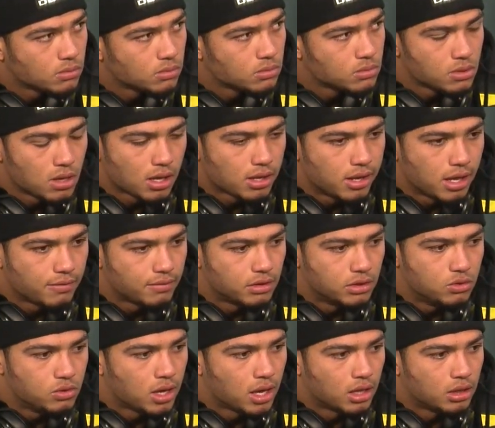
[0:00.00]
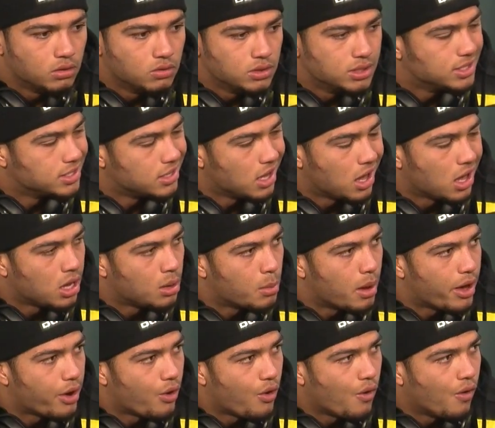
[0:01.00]
thing? Yeah, definitely. You can't lose this game
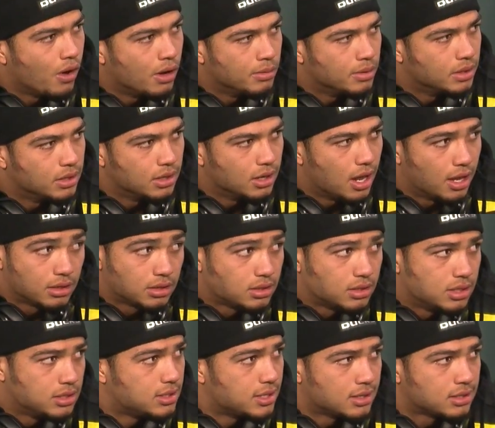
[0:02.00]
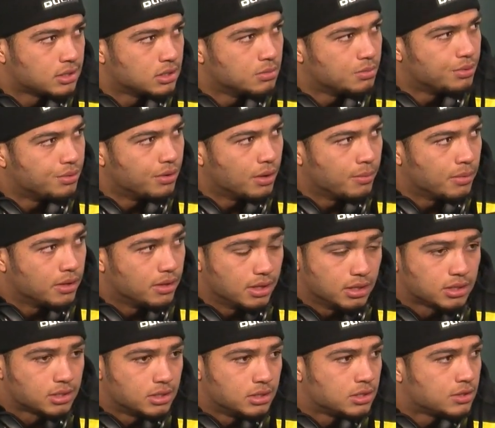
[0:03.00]
at all. I mean, that's it's that simple. I mean,
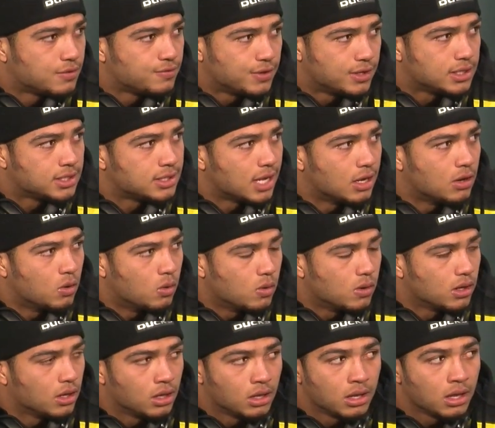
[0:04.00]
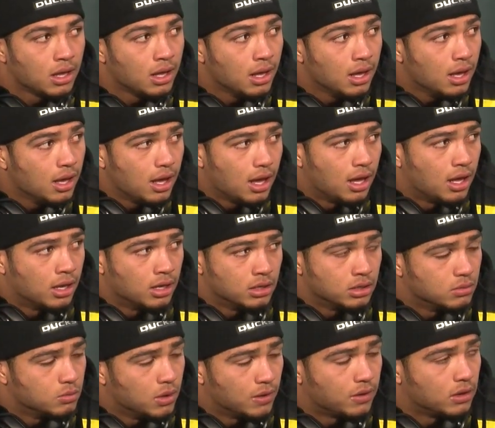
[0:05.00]
this is for the state of Oregon,
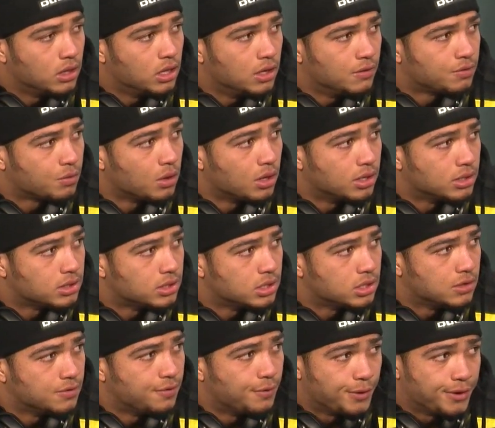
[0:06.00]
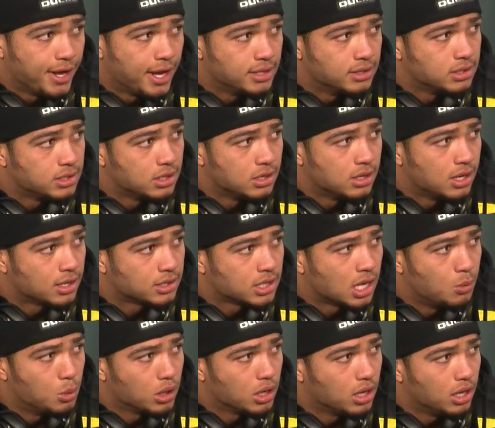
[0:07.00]
and we have to live 364 days until the next
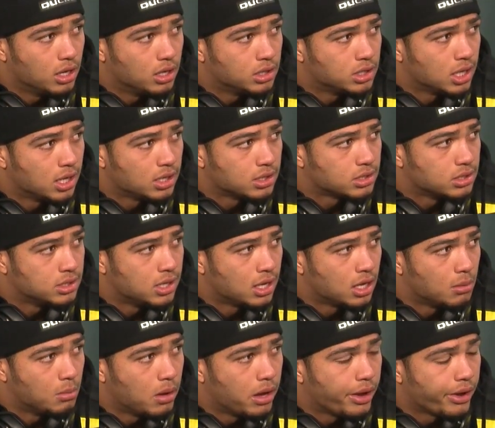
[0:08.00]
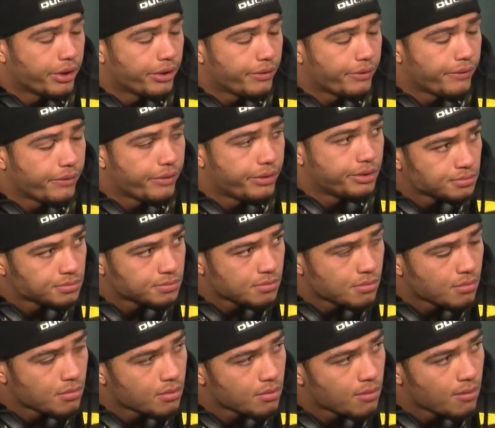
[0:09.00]
time we can get a chance to take it back. What
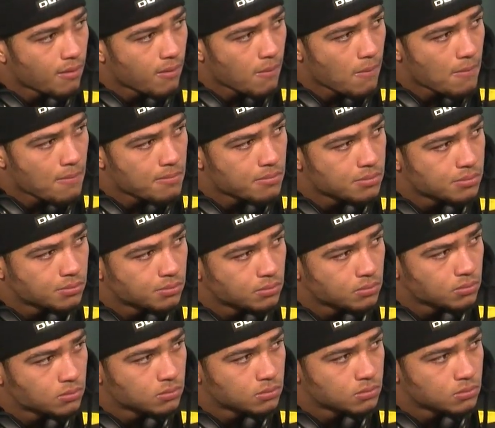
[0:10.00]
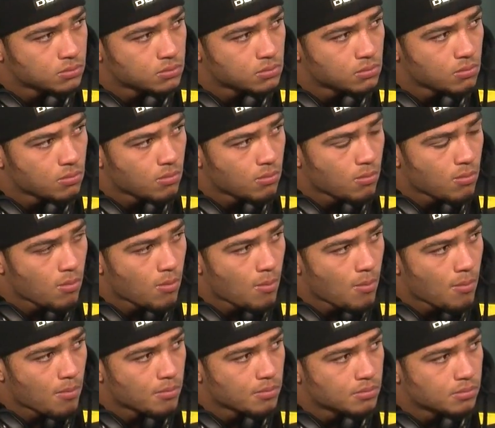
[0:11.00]
did that What did that mean to this team going
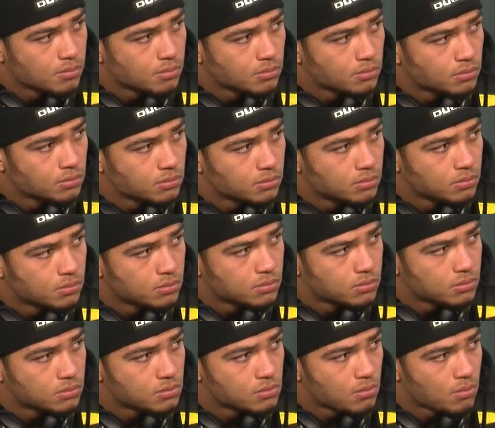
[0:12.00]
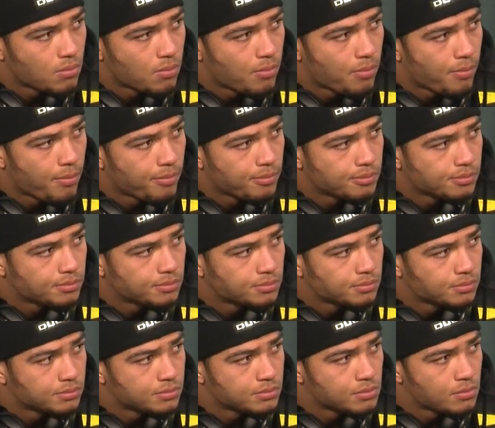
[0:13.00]
into this game, knowing that we're
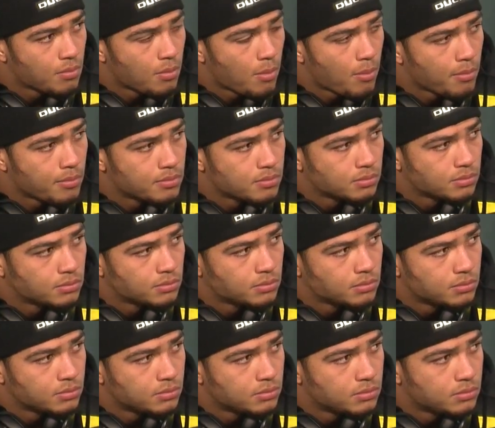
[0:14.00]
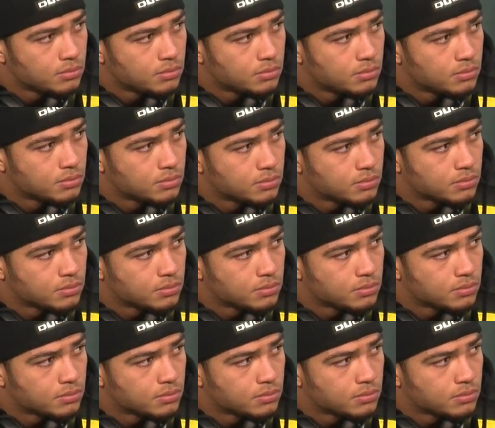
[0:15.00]
you know we're not going to be